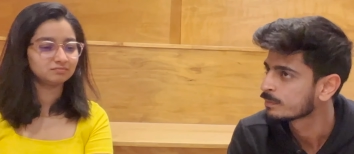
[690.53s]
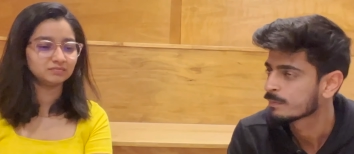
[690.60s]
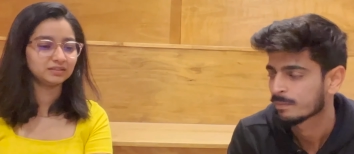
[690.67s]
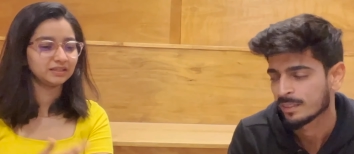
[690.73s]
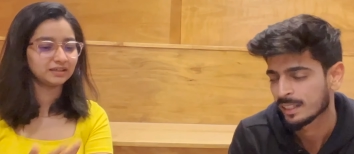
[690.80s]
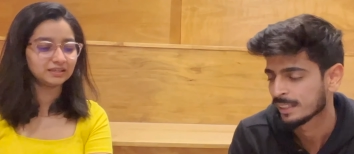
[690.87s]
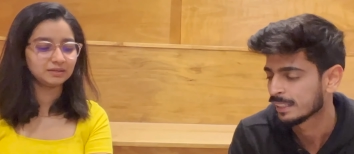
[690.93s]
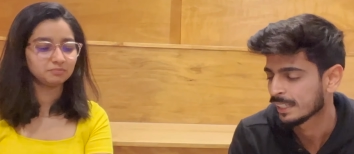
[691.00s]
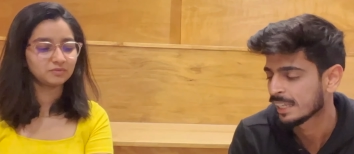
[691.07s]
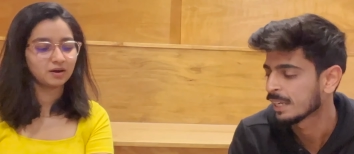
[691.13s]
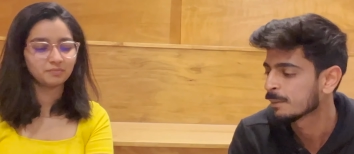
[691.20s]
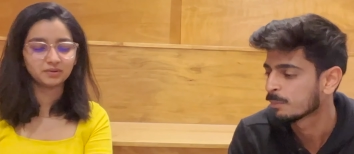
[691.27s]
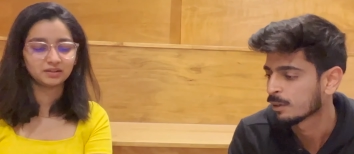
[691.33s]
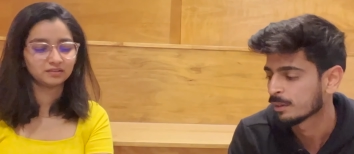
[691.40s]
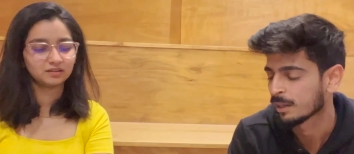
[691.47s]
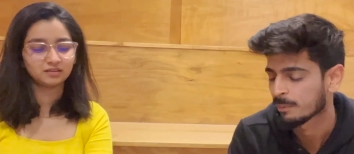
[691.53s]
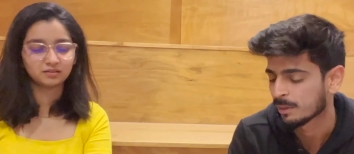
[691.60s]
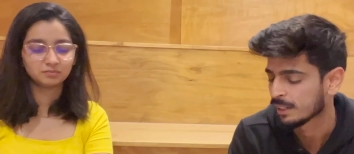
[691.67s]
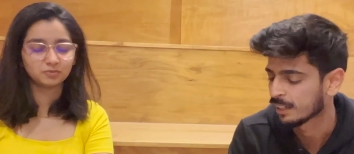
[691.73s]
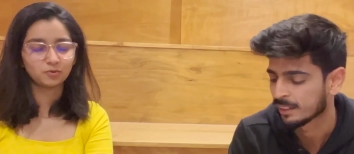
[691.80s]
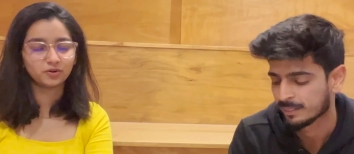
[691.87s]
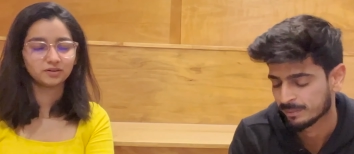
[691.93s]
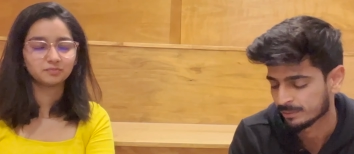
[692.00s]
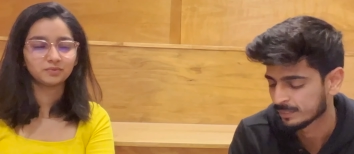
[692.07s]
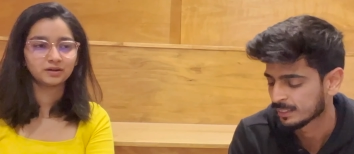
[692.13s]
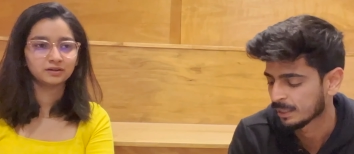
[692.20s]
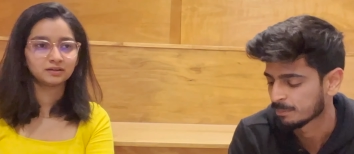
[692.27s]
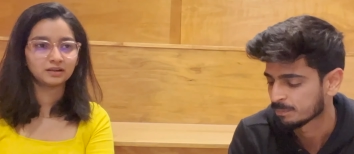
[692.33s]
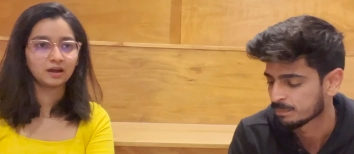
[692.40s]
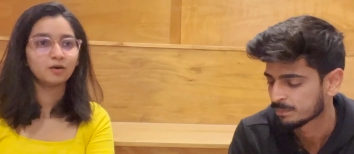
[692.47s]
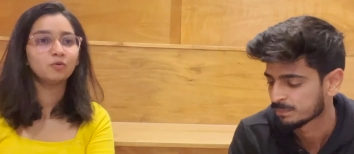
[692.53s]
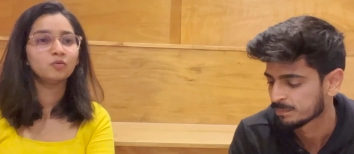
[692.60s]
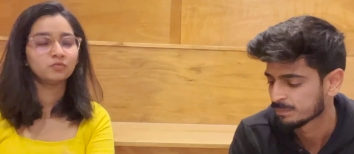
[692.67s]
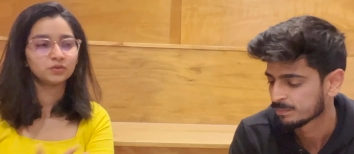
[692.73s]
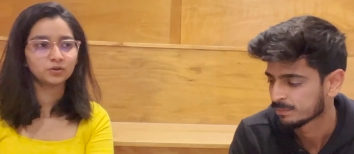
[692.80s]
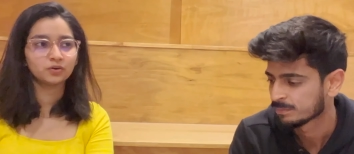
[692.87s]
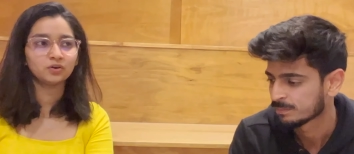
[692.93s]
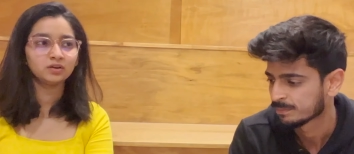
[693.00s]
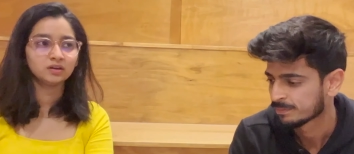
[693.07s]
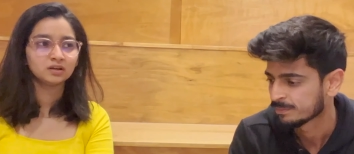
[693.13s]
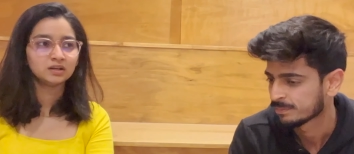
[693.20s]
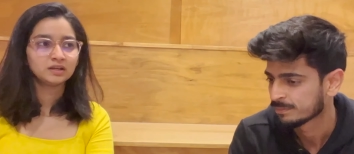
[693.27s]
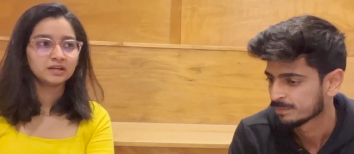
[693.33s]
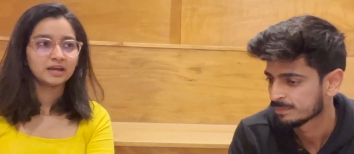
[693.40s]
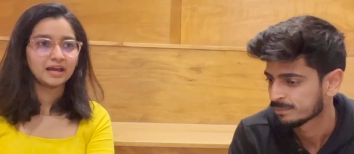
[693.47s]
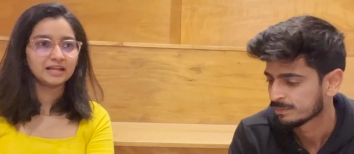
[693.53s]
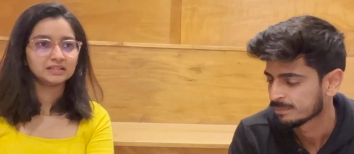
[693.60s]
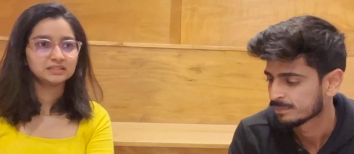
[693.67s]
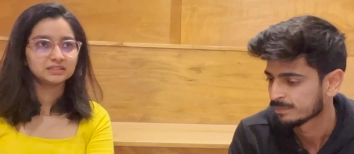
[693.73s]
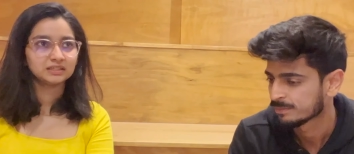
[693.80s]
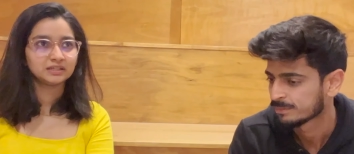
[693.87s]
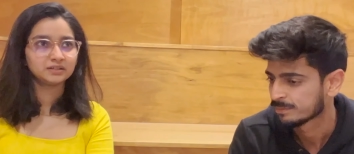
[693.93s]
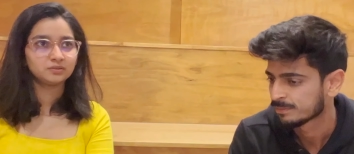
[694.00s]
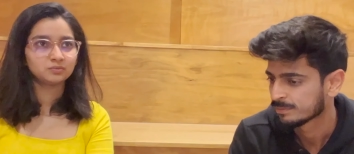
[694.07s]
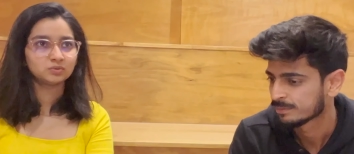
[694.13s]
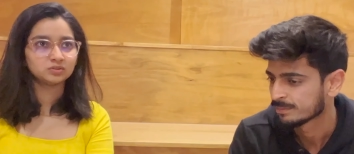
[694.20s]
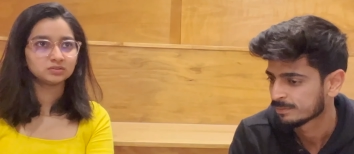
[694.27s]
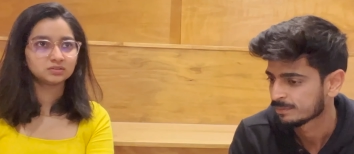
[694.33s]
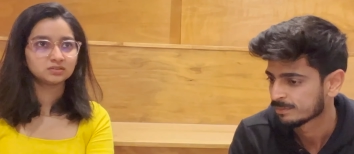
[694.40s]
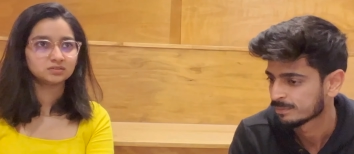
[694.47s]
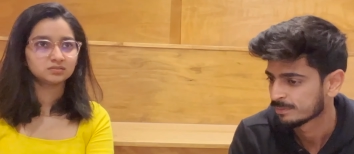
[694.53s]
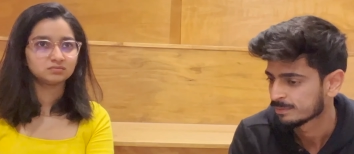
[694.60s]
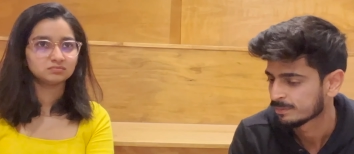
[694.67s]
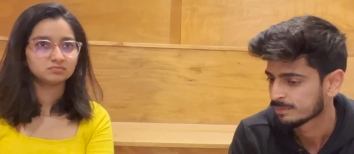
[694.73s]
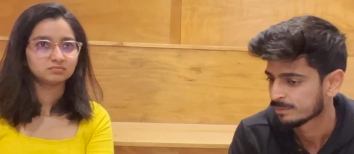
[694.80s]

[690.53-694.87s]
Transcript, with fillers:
Speaker 1: they keep coming, going, but yeah, overall I'll say it was